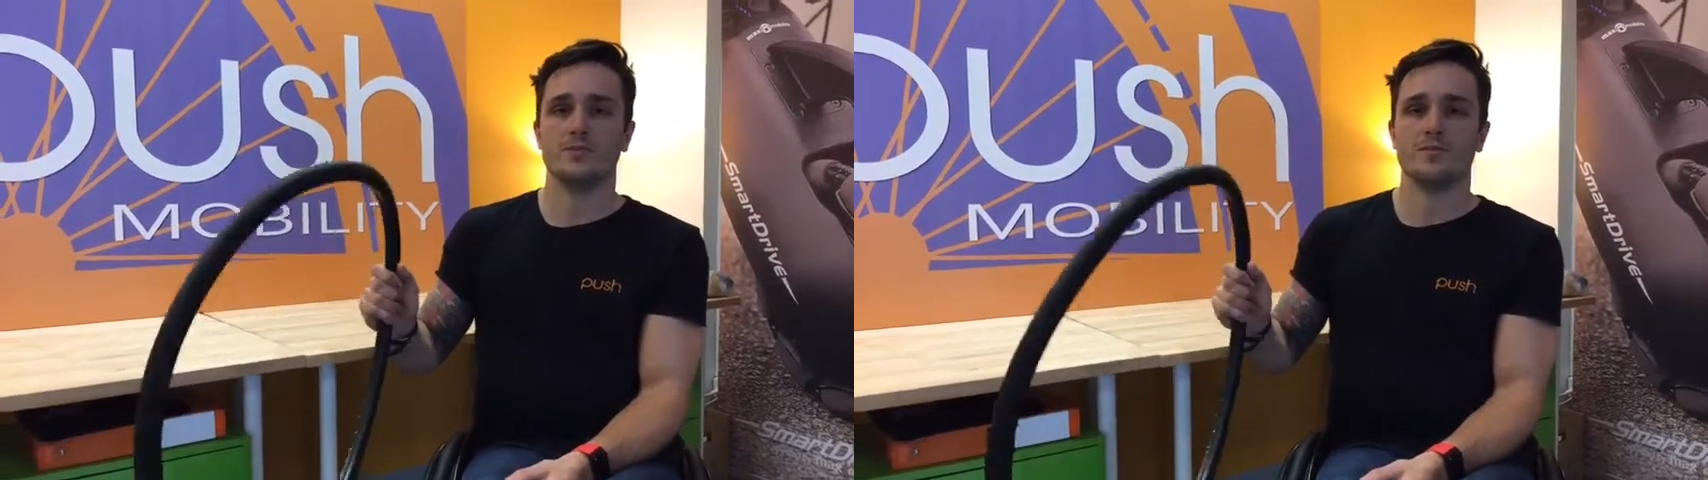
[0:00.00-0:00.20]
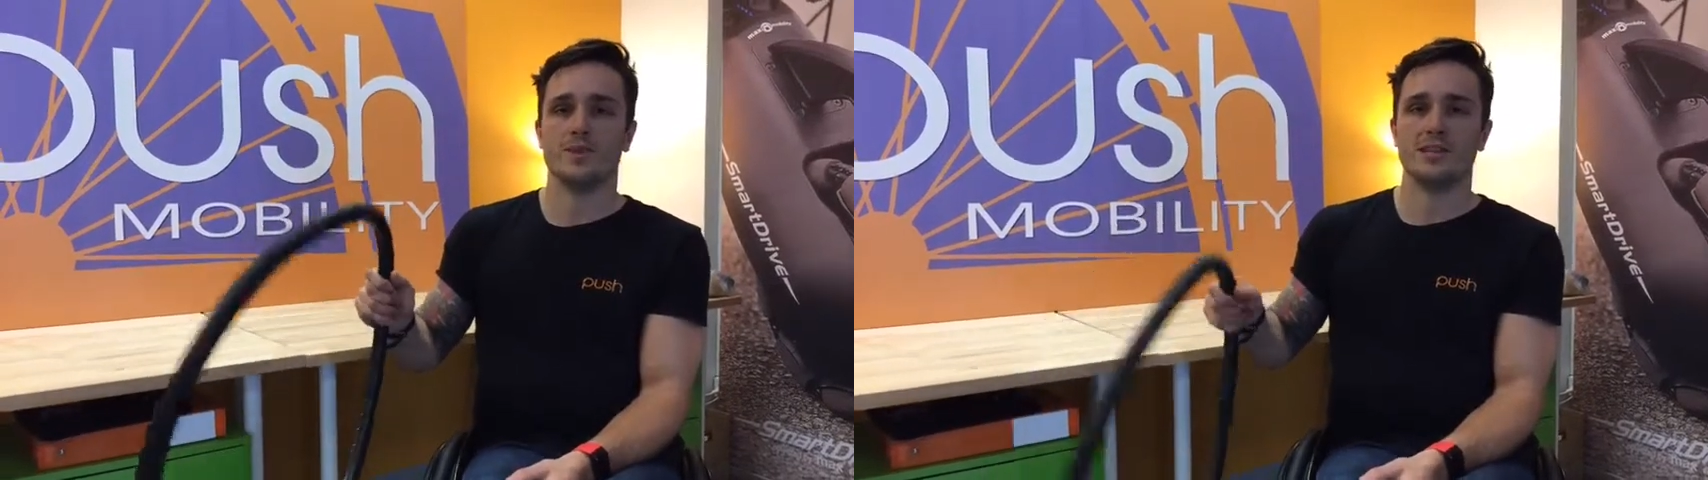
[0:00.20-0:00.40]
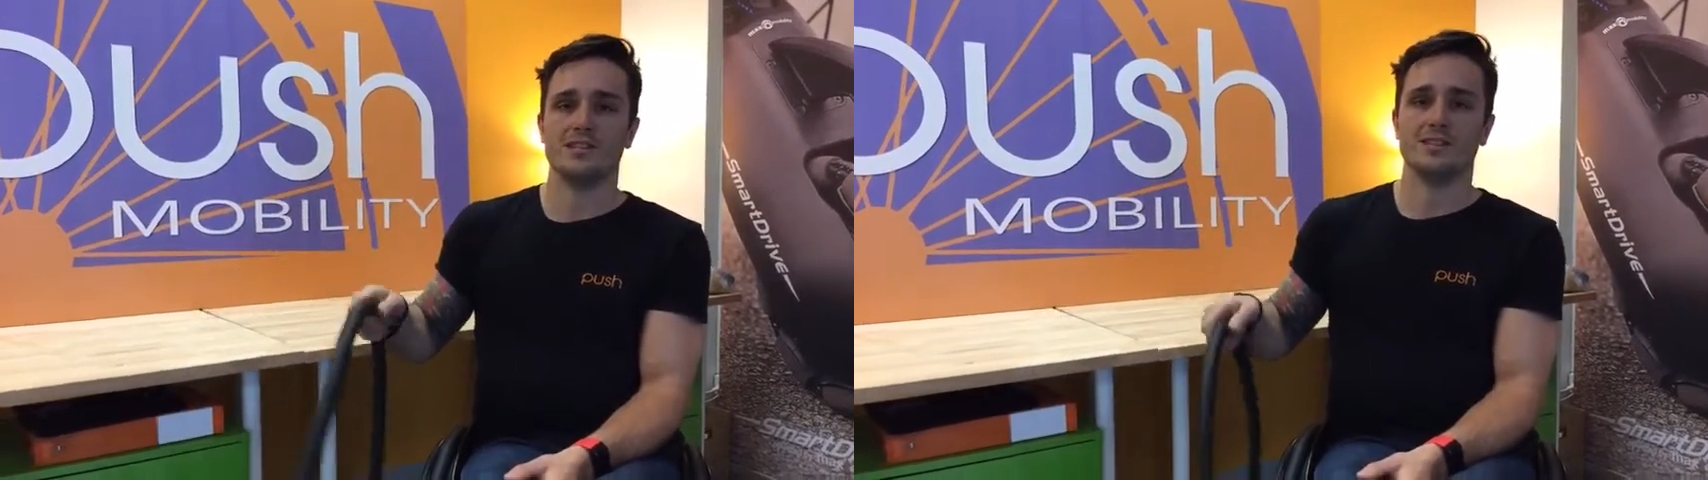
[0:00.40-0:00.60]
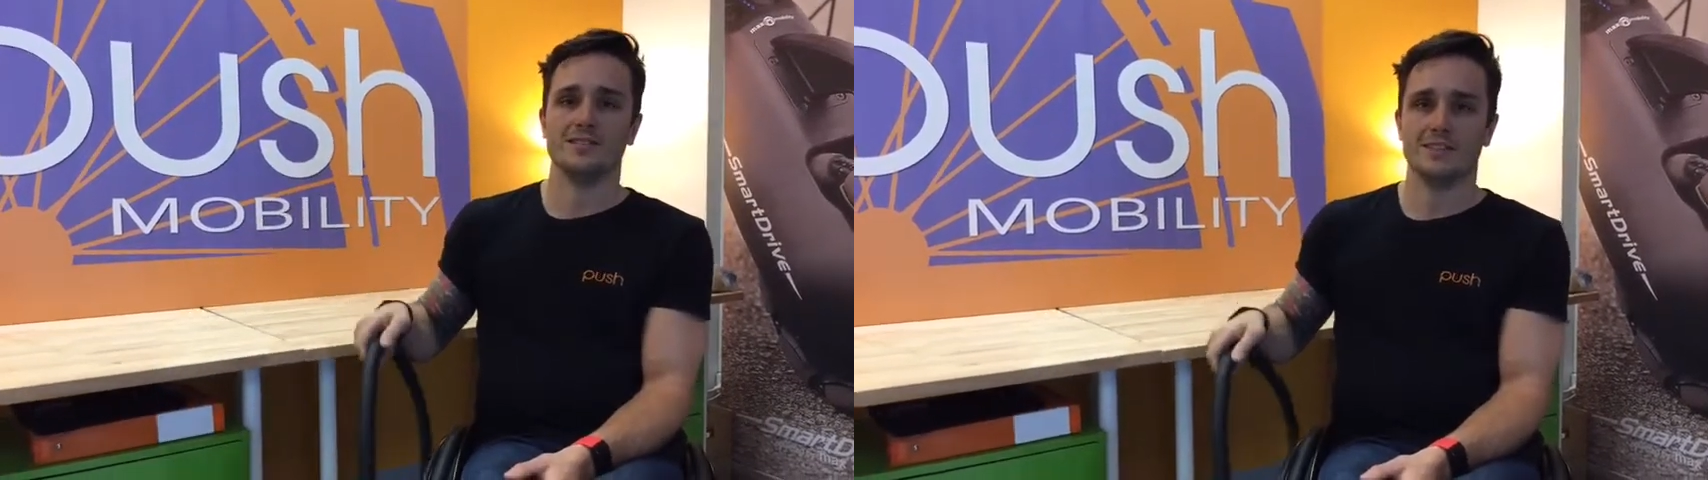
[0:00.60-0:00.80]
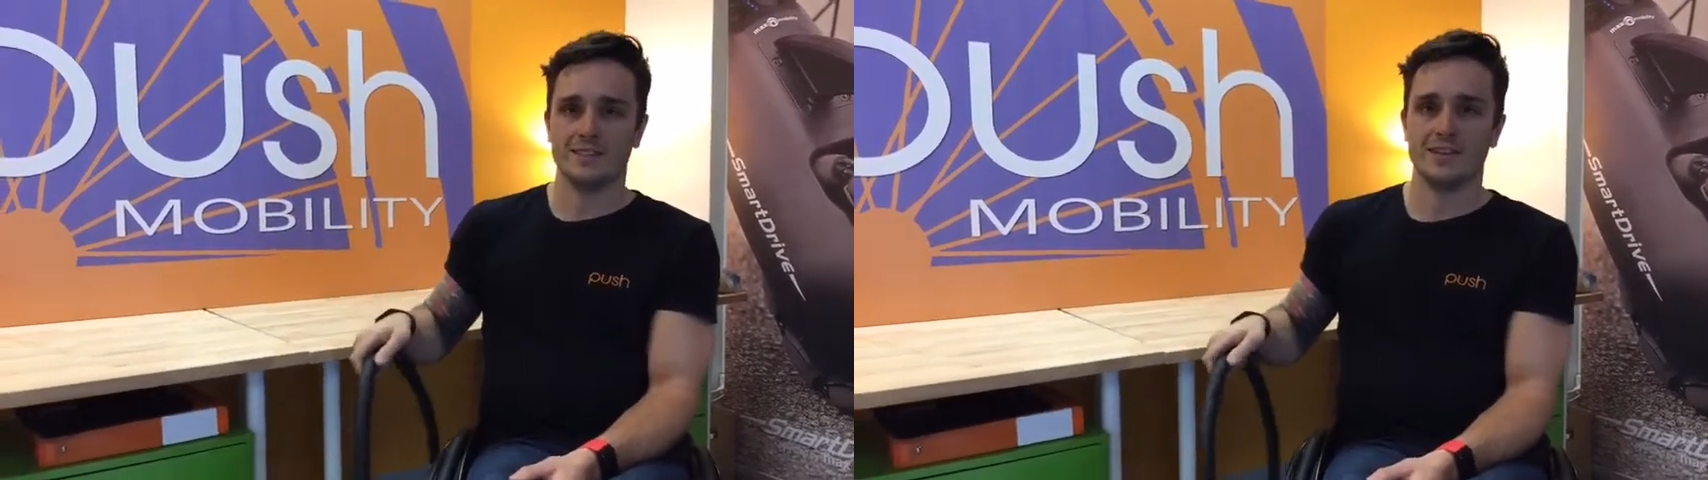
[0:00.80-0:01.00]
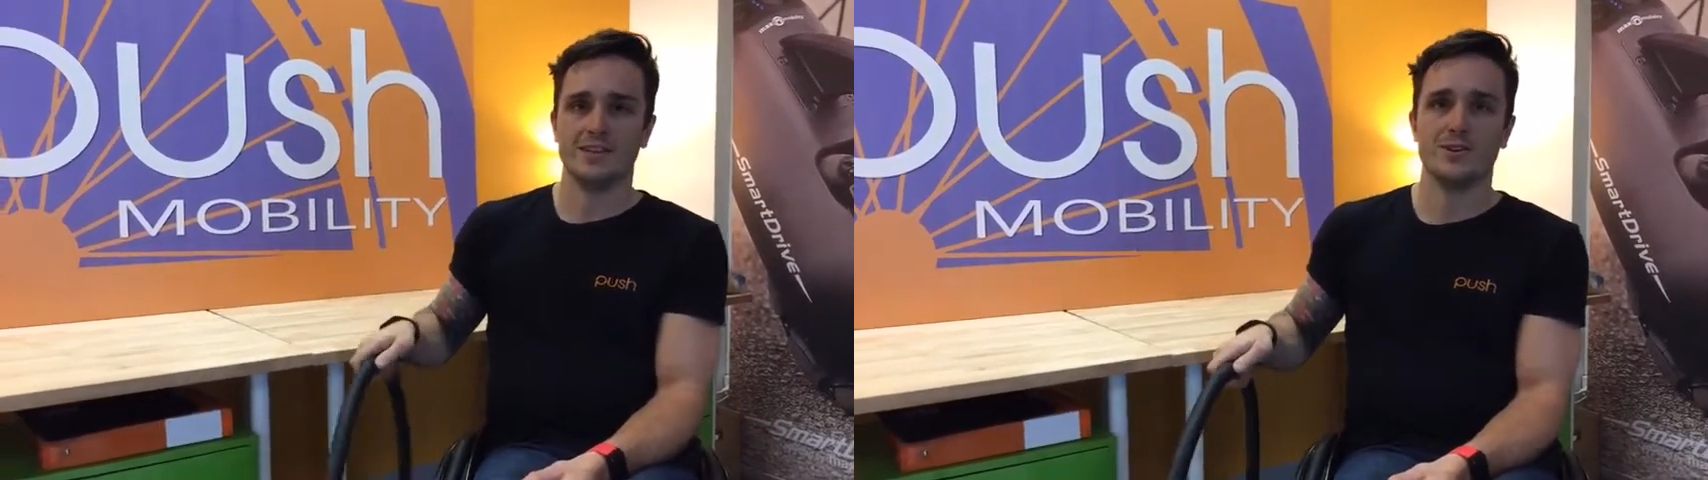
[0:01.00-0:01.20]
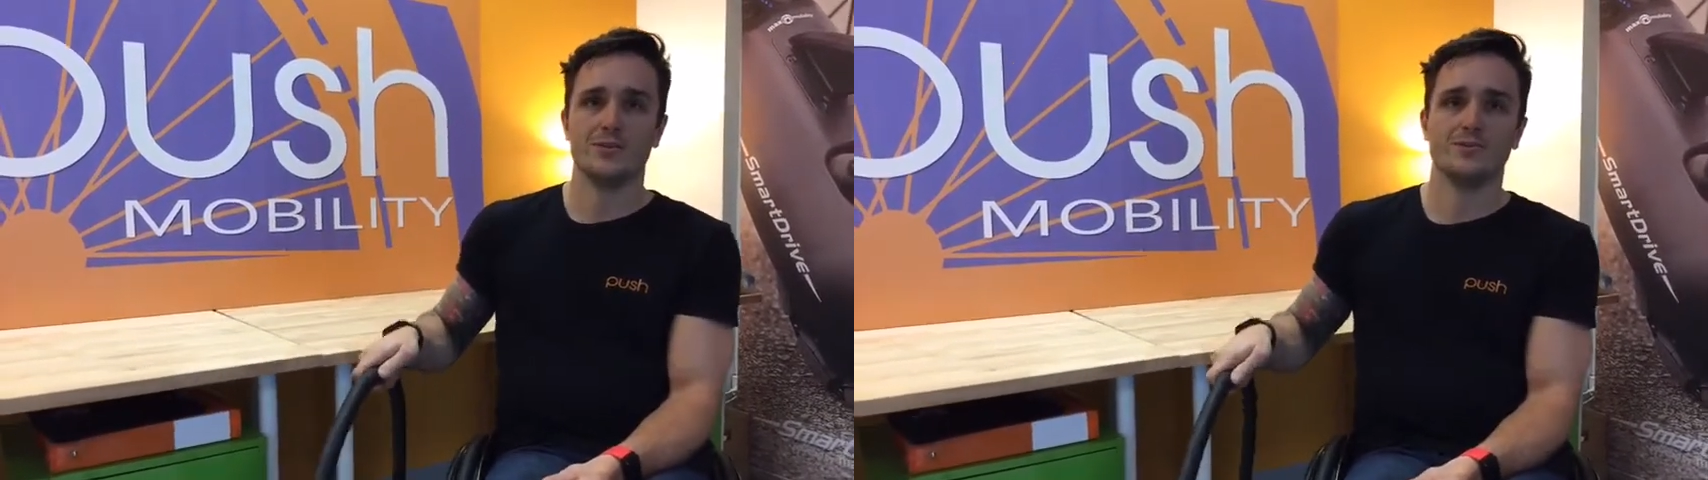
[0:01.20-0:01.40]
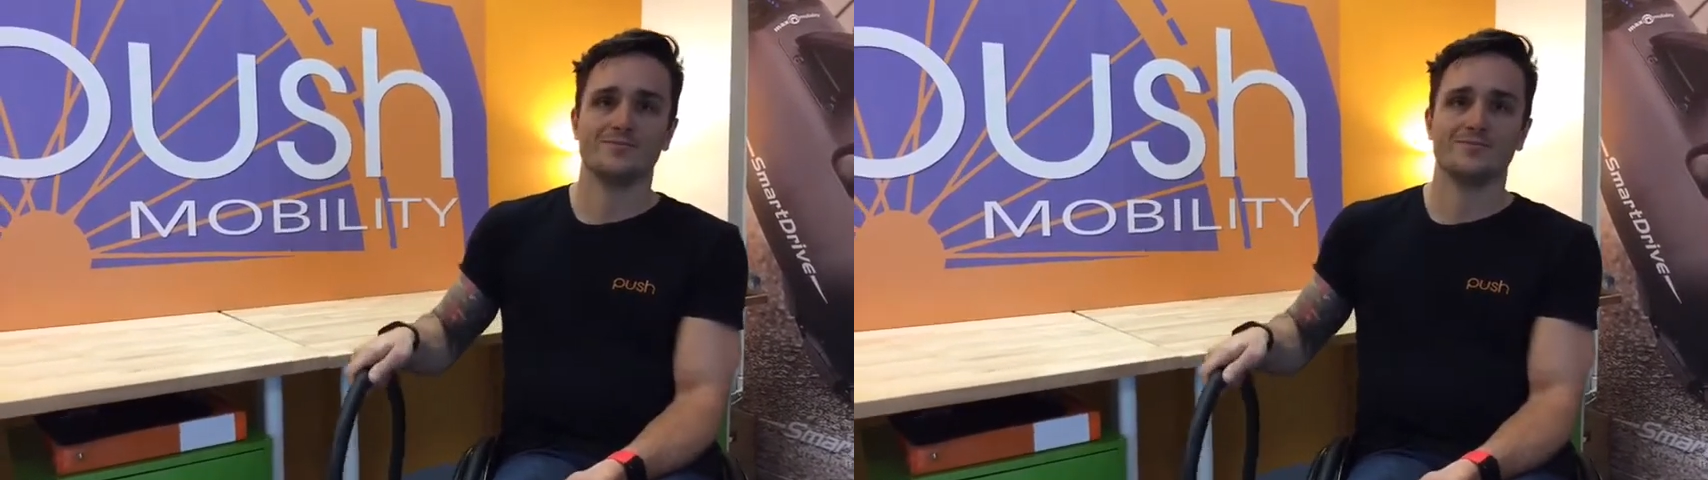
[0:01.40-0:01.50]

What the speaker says: information. Thank you.